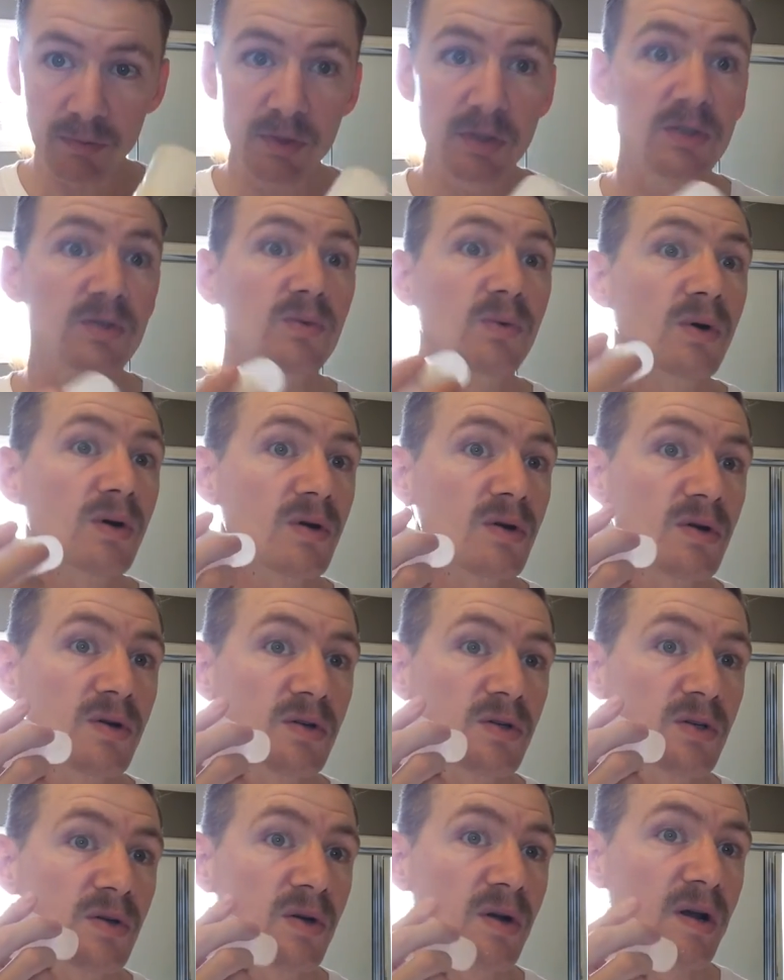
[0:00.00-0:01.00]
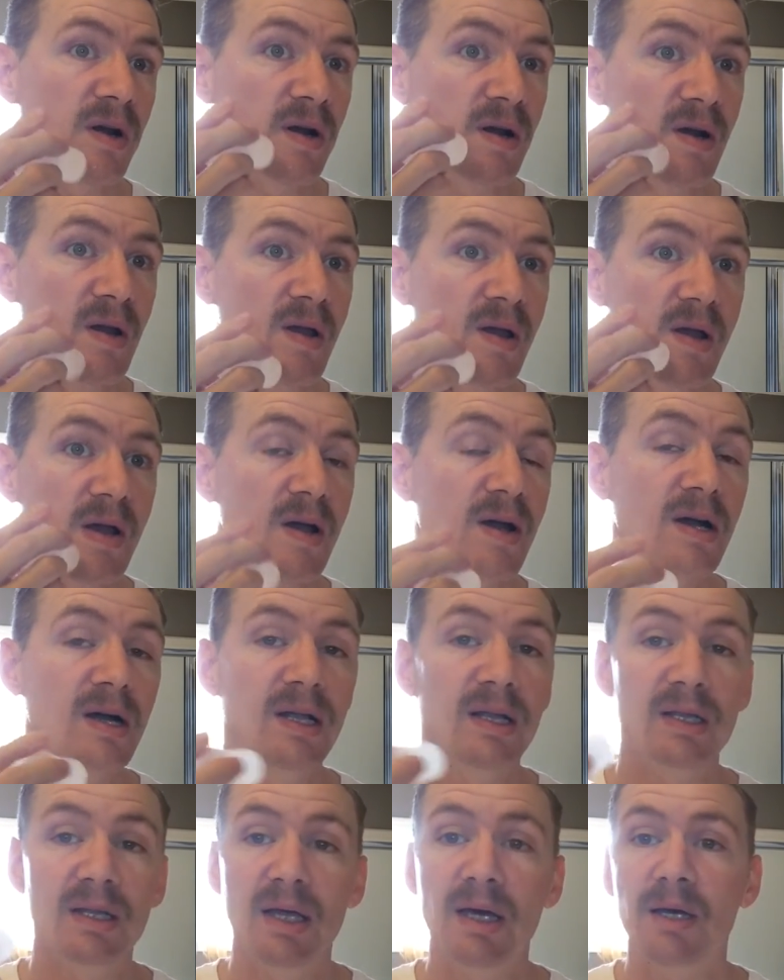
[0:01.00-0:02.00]
This works great.
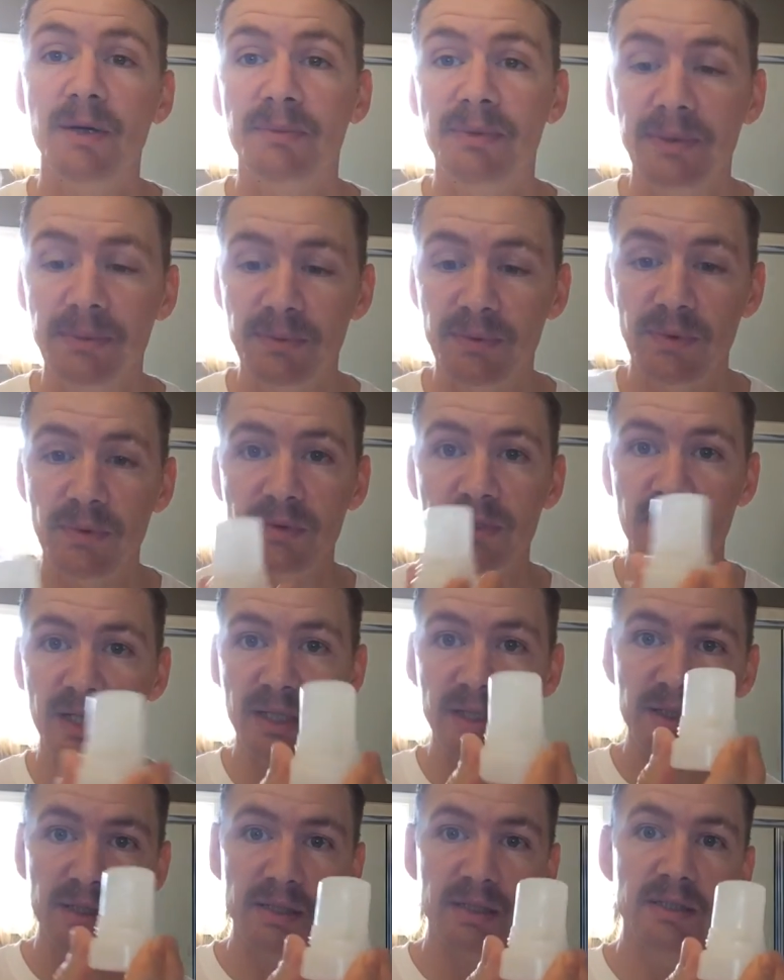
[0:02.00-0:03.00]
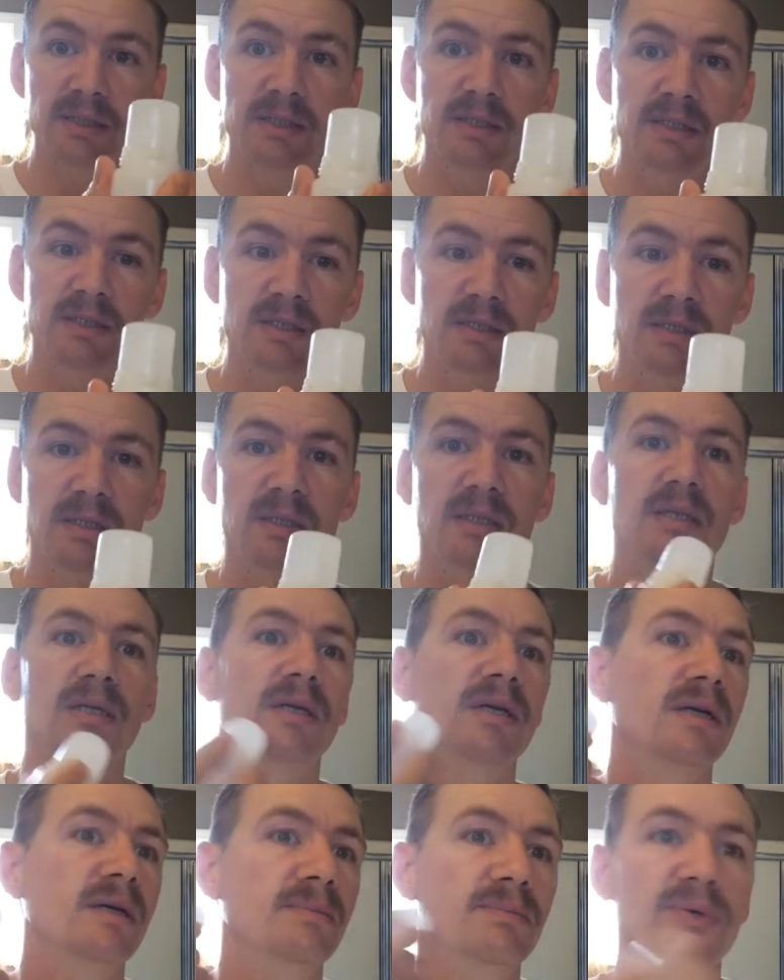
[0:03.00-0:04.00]
A lot of people will take this
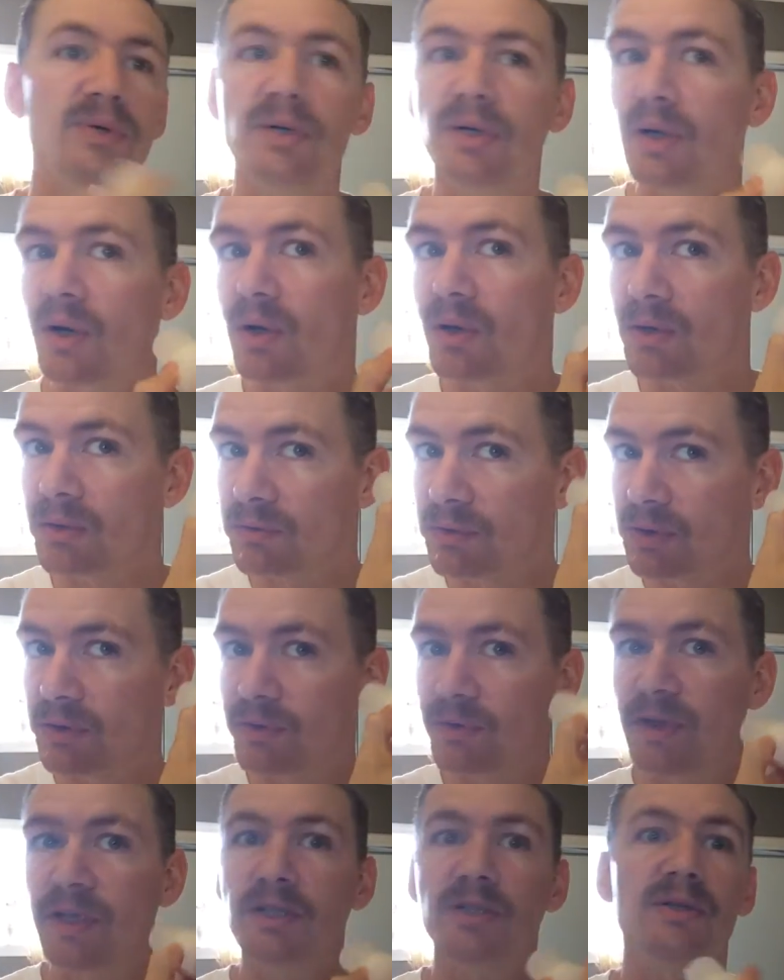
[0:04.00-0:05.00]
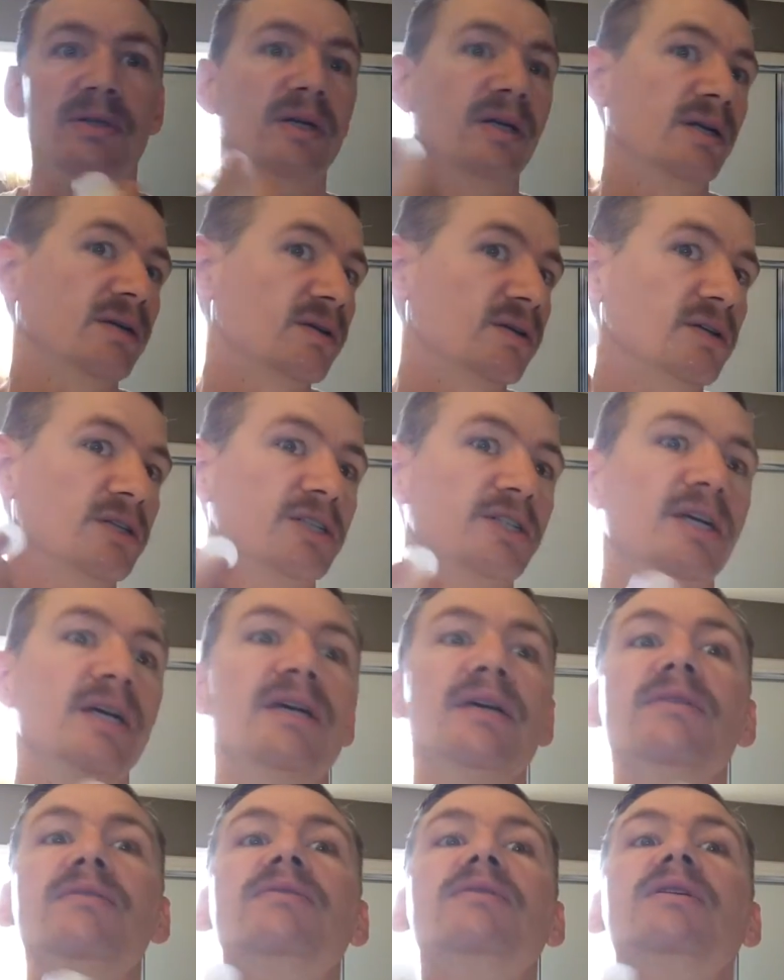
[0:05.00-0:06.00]
and put it all over their face right after a
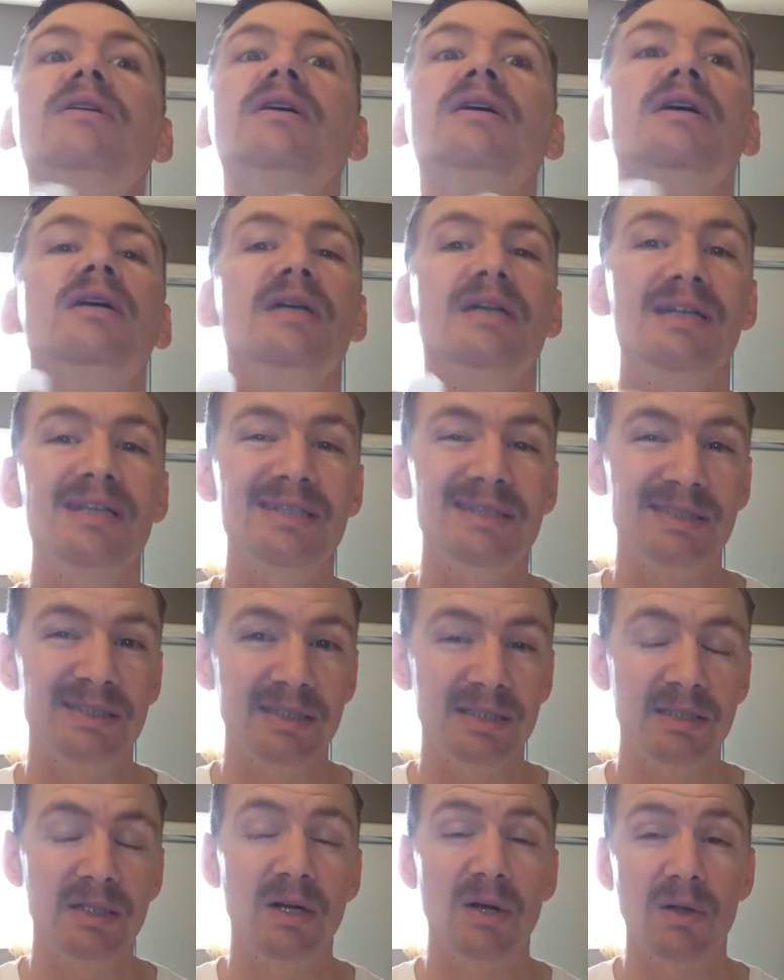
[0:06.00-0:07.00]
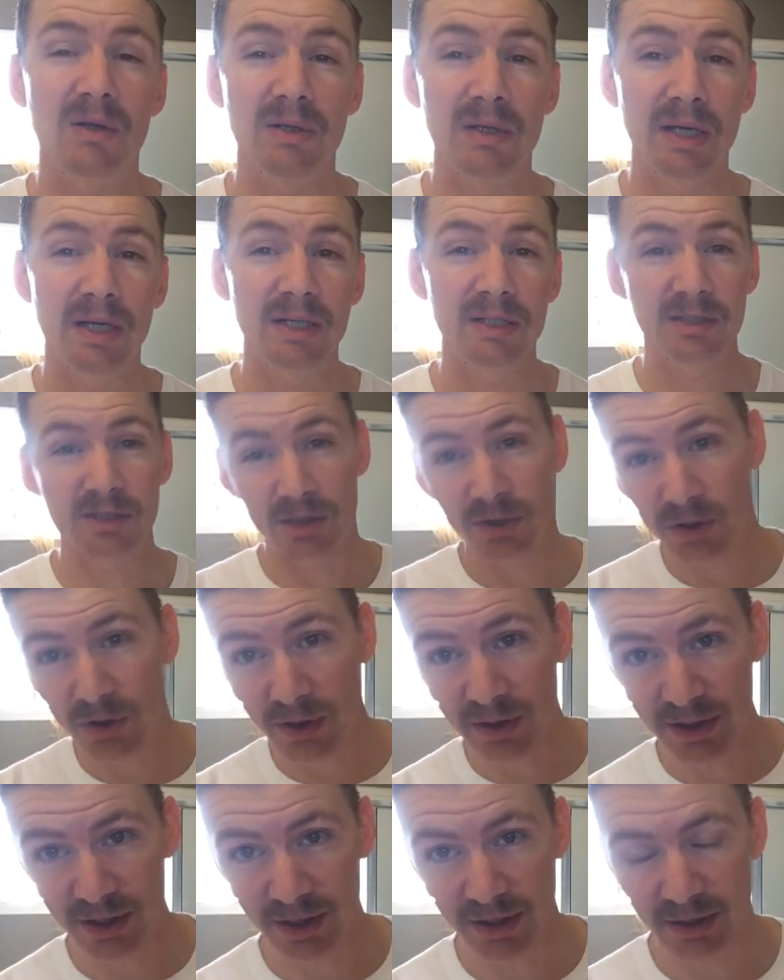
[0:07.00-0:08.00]
shave. It's called an
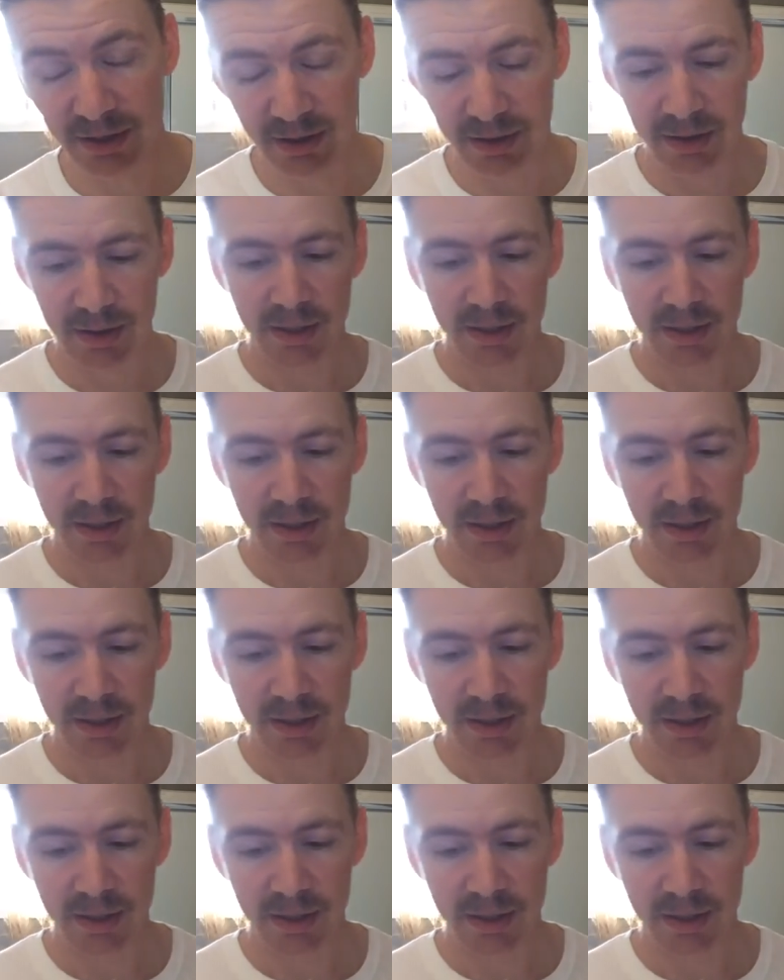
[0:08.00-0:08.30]
astringent.